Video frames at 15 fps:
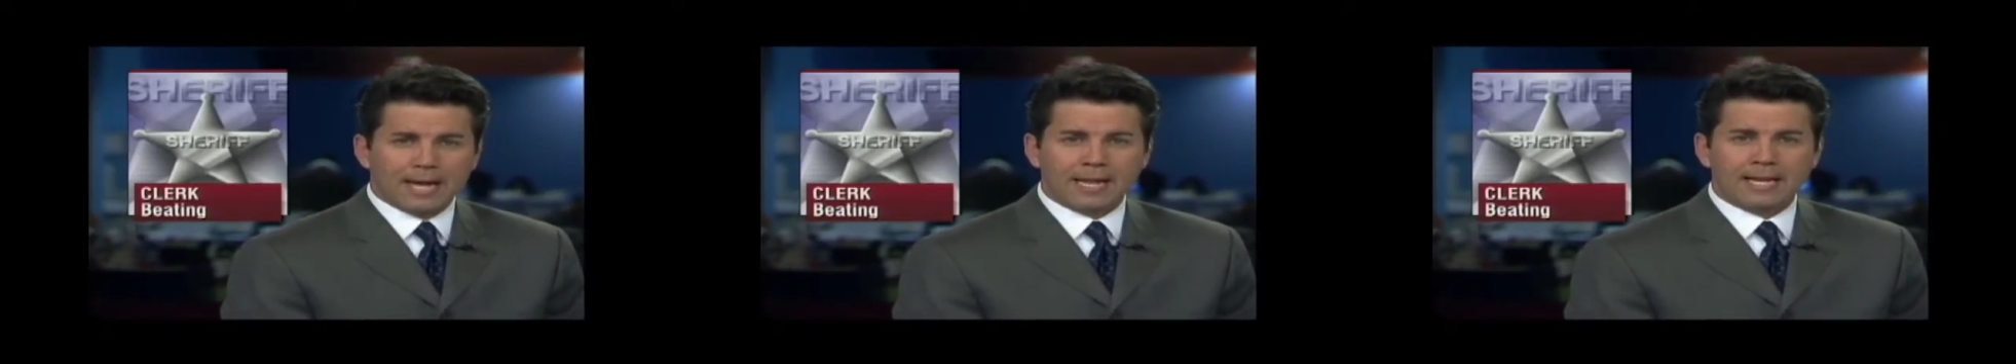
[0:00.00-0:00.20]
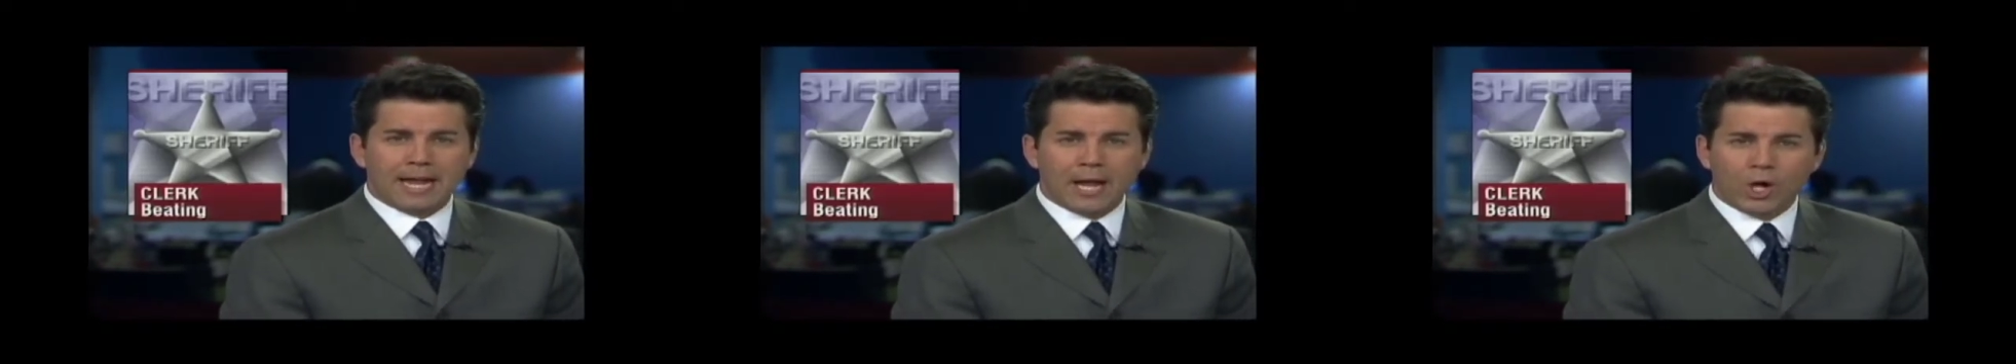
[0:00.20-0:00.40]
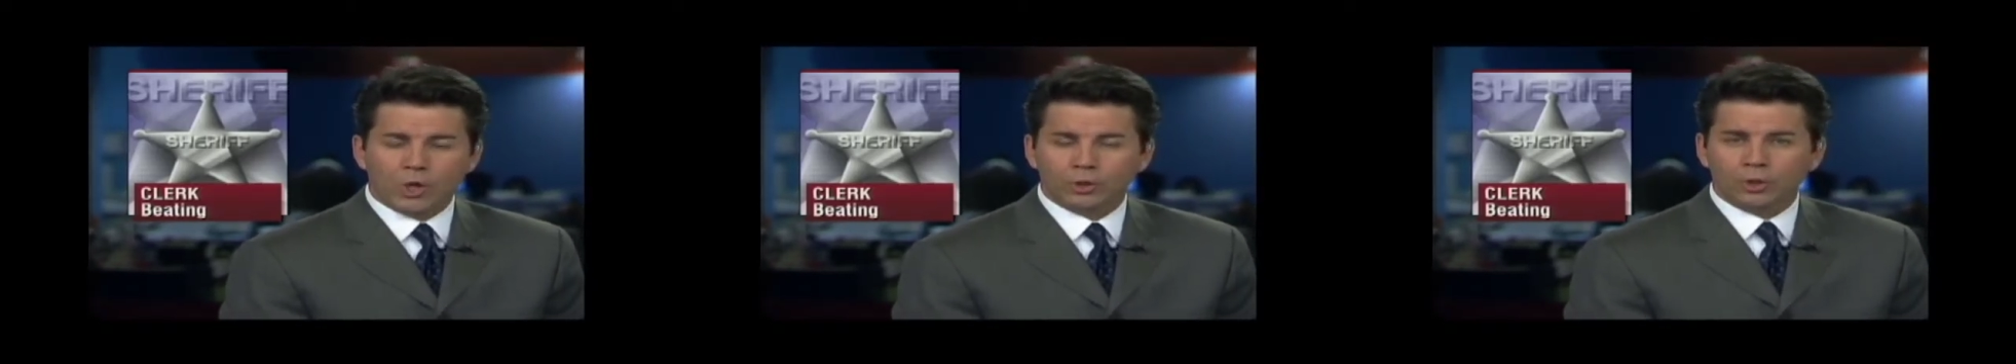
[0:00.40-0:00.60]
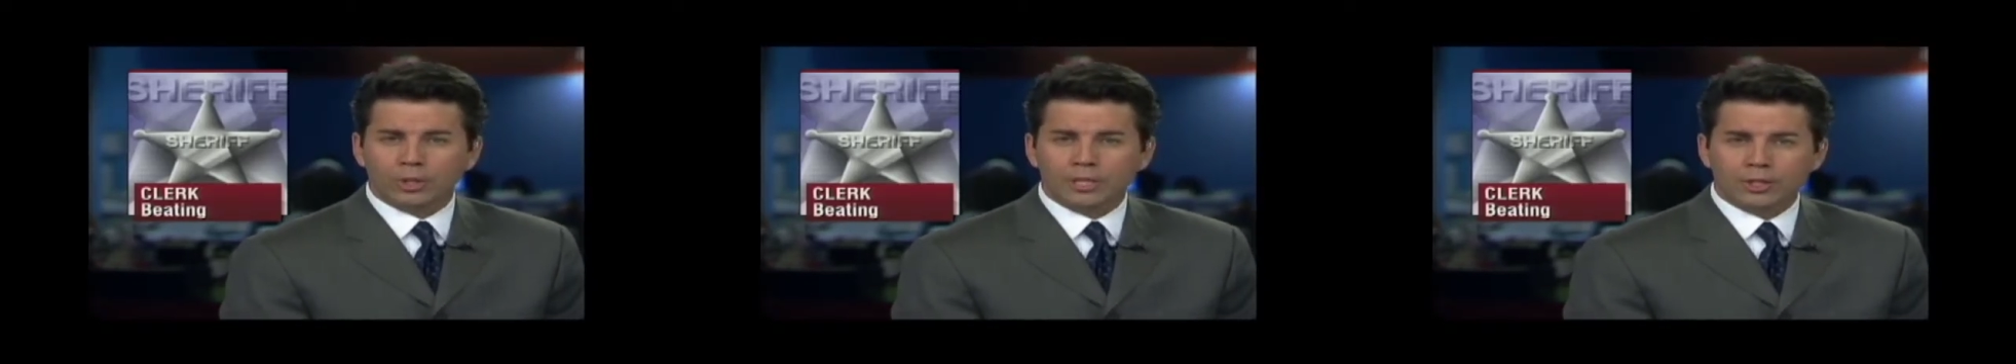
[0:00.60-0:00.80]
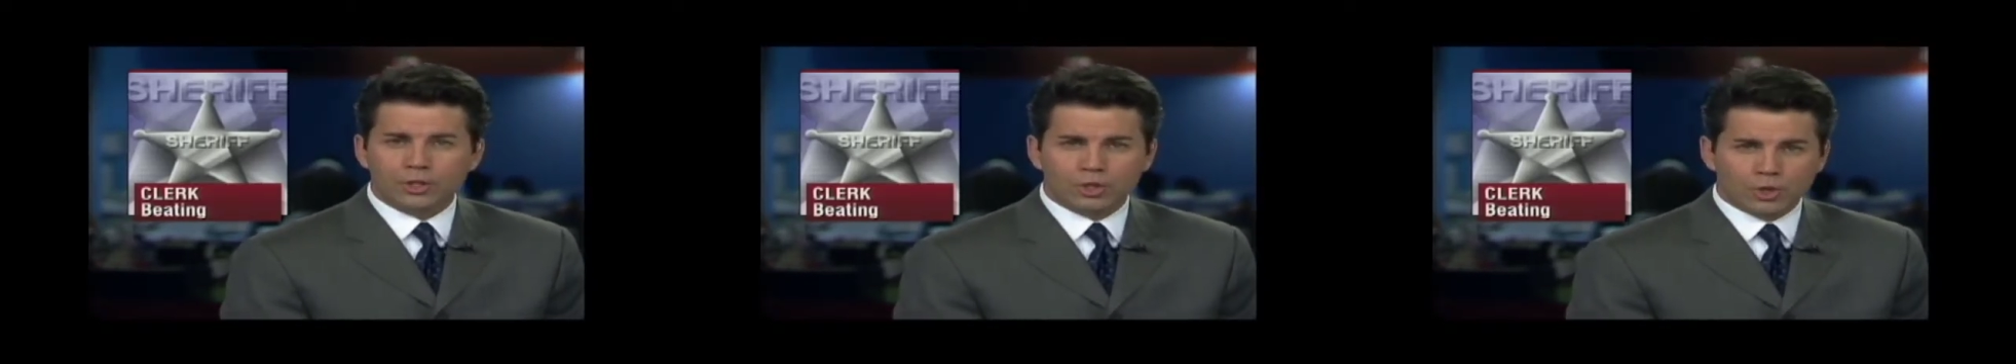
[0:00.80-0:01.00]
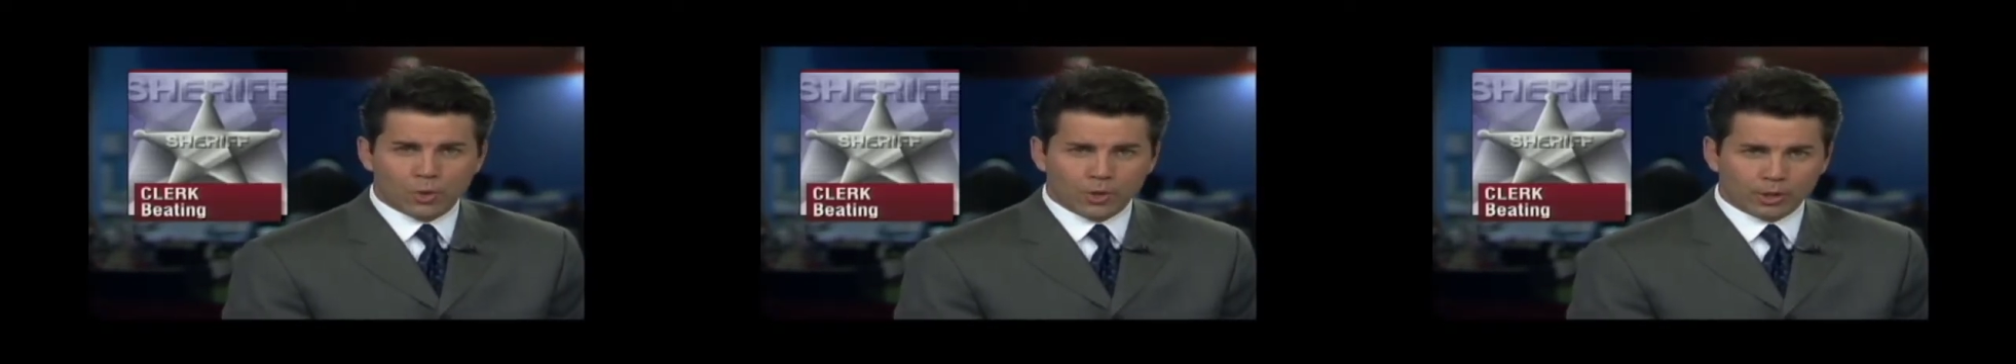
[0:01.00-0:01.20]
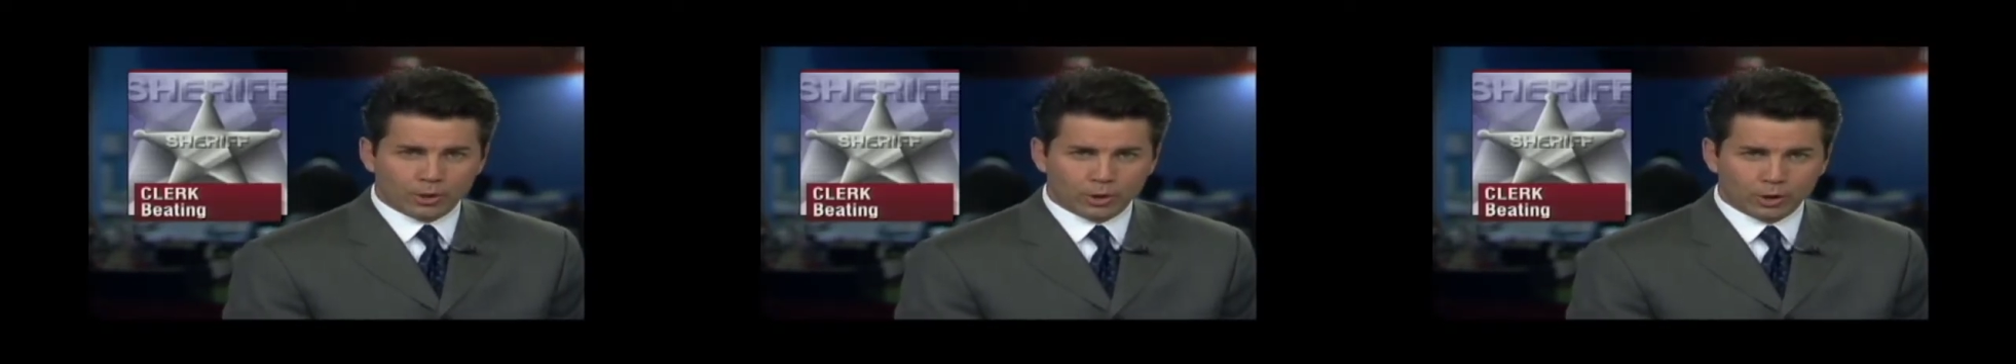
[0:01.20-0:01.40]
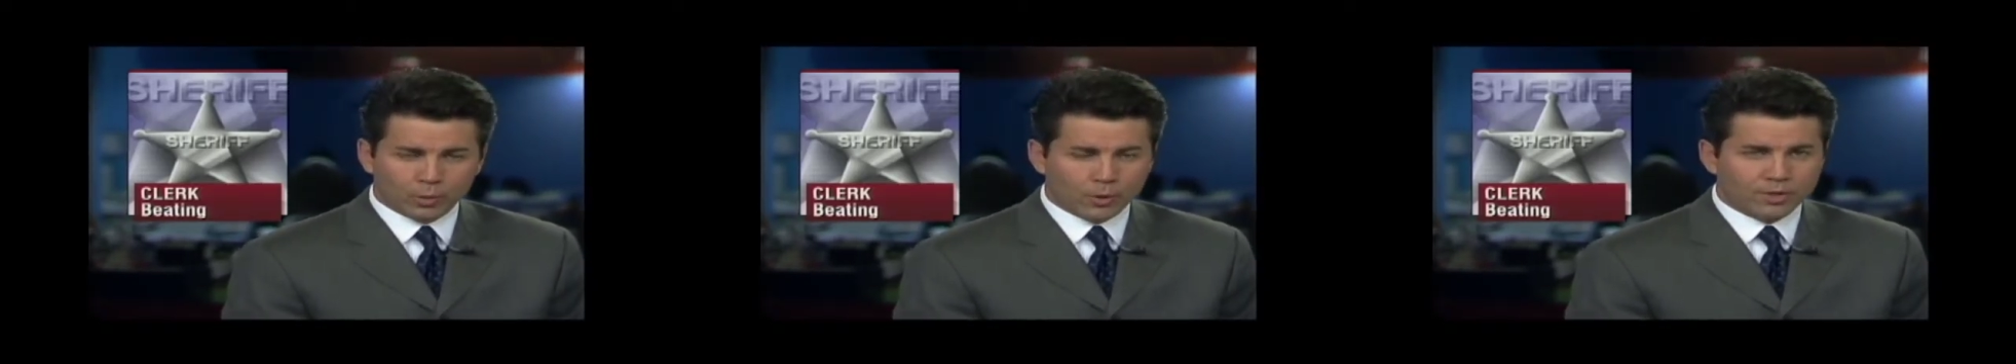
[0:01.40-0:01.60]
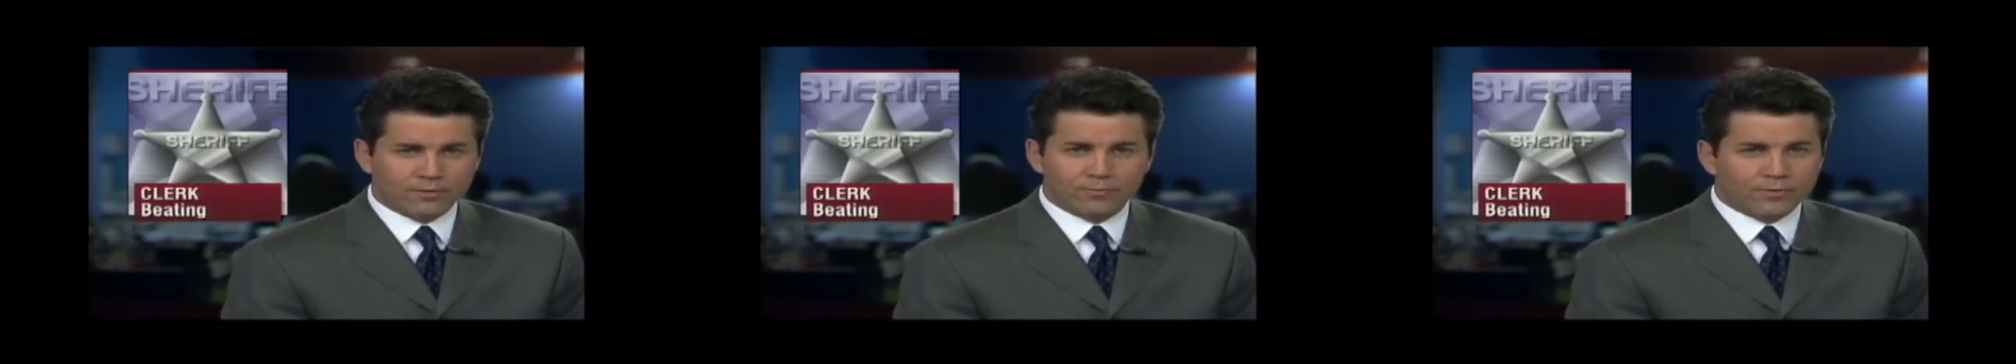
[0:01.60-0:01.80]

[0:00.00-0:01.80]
An elderly store clerk was